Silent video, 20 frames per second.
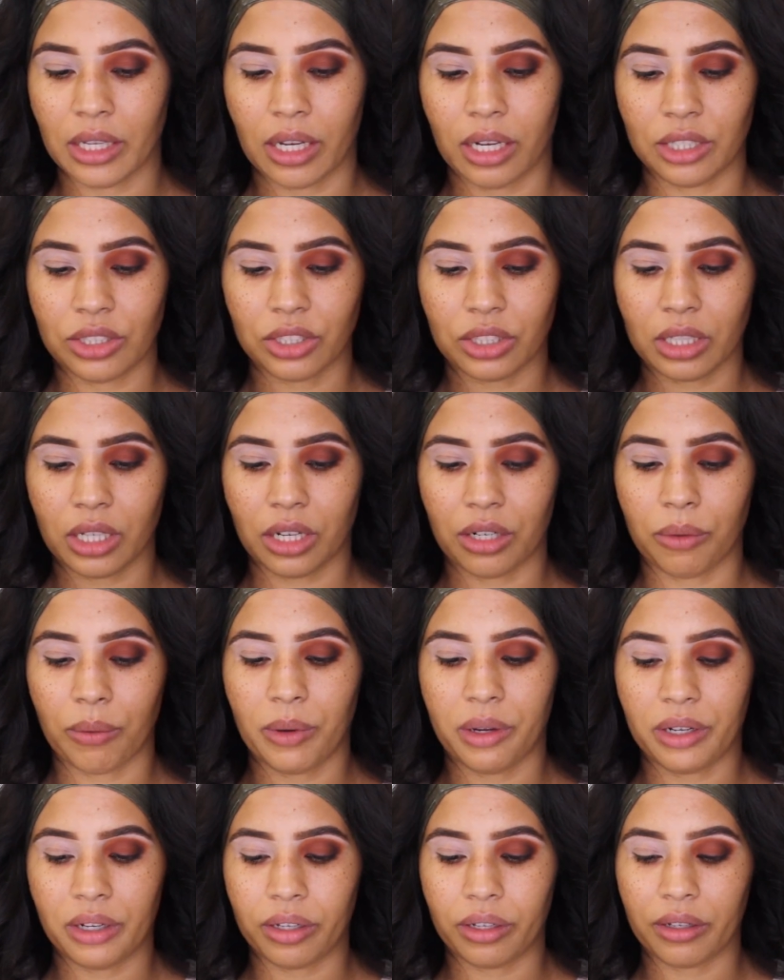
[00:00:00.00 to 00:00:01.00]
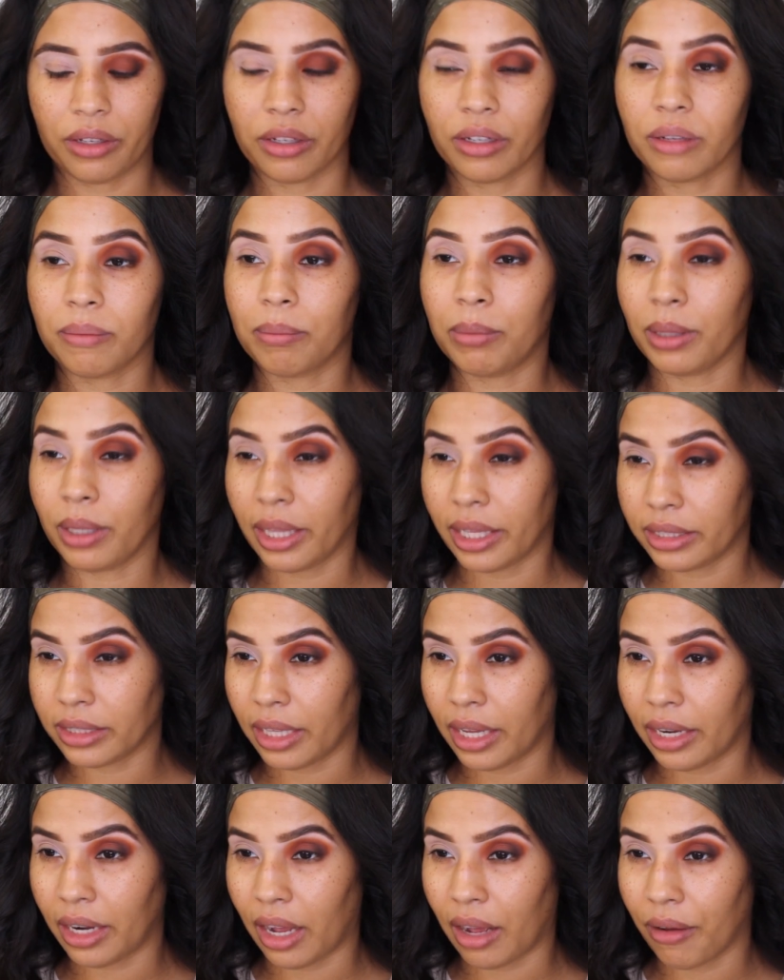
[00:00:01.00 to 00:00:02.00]
I just kind of want to blend
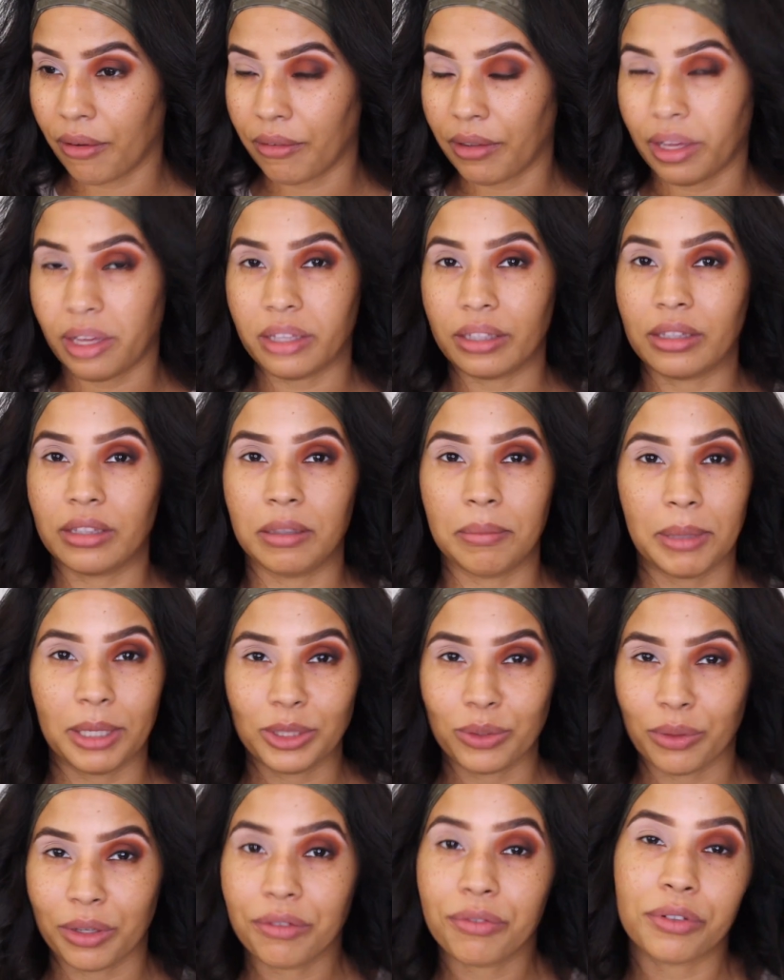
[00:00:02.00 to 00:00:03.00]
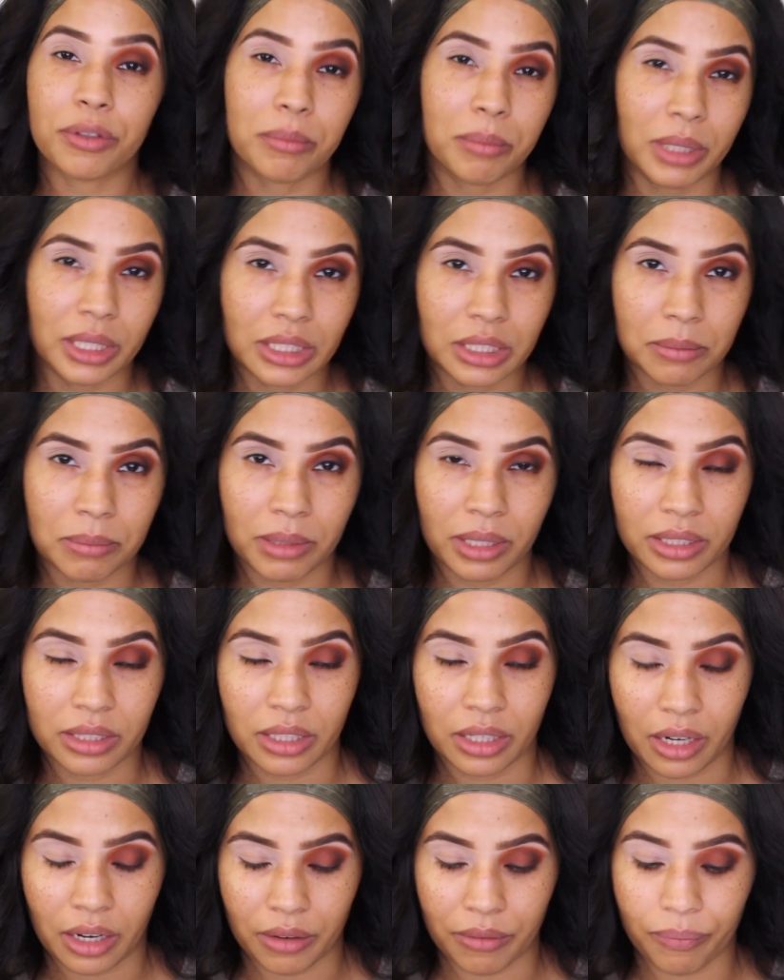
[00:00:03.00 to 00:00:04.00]
that out, and the best way for me to blend
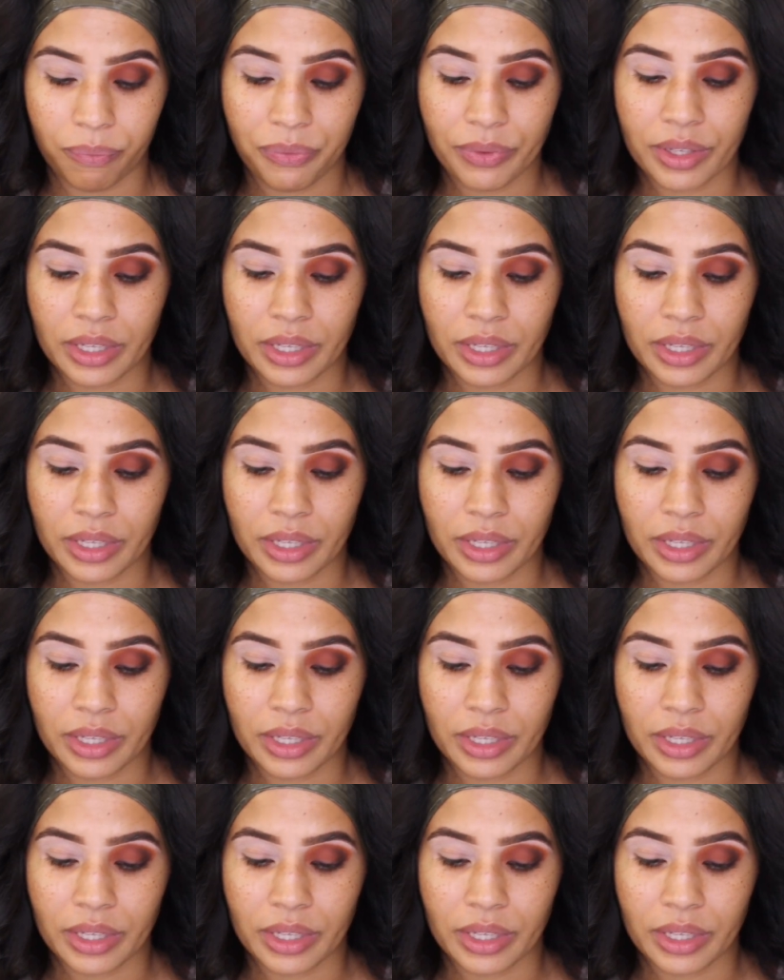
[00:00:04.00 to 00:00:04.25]
it out